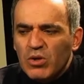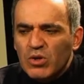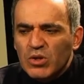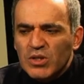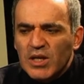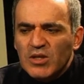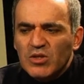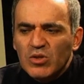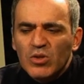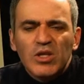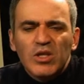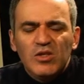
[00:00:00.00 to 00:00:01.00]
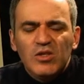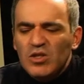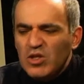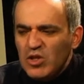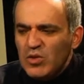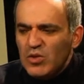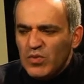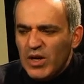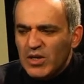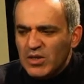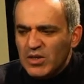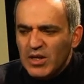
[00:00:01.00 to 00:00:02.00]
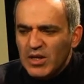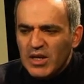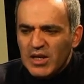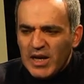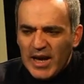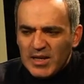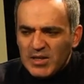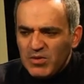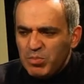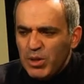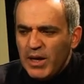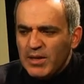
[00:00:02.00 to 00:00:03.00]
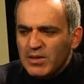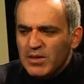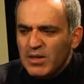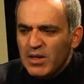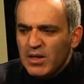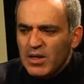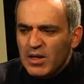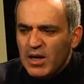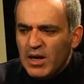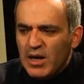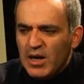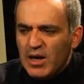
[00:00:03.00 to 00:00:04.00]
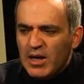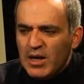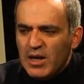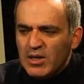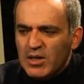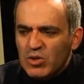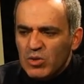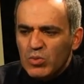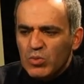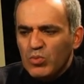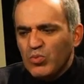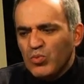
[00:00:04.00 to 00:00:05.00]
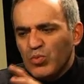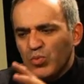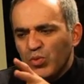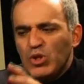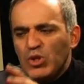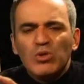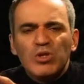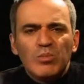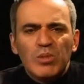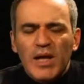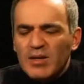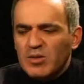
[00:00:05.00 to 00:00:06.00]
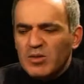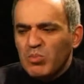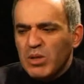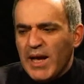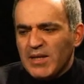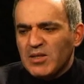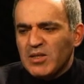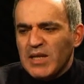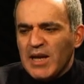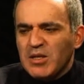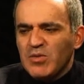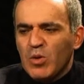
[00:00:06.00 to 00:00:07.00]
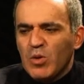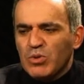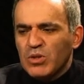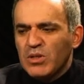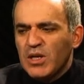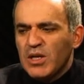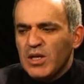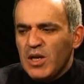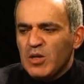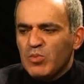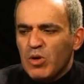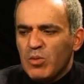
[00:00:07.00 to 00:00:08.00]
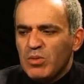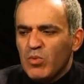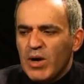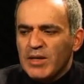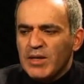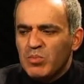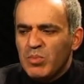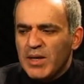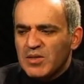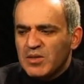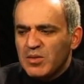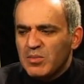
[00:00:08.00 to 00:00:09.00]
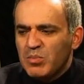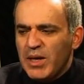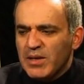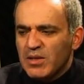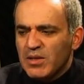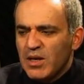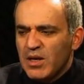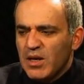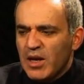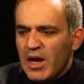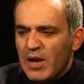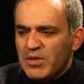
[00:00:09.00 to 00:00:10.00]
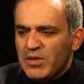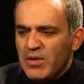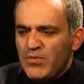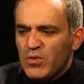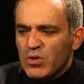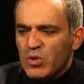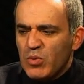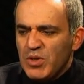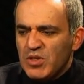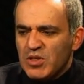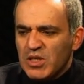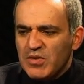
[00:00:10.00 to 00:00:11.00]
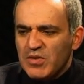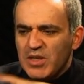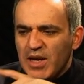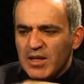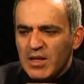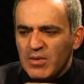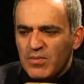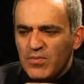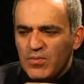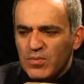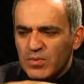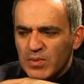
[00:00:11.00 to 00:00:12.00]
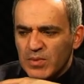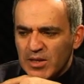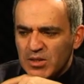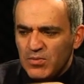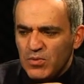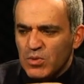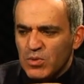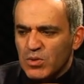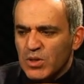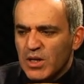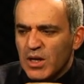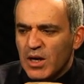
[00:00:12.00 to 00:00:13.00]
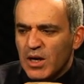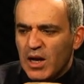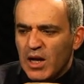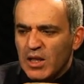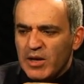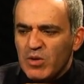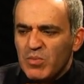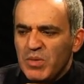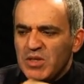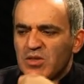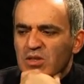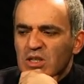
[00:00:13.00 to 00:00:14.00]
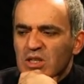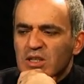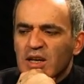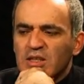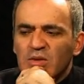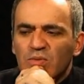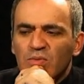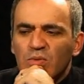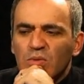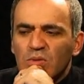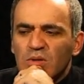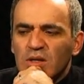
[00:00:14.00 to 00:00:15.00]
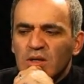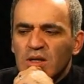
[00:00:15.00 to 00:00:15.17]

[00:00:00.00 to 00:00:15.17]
cautious. That's not easy to find an active plan. So reducing black's active option is probably white's best bet. After f4, queen c7, knight c4, Leko missed e takes f4.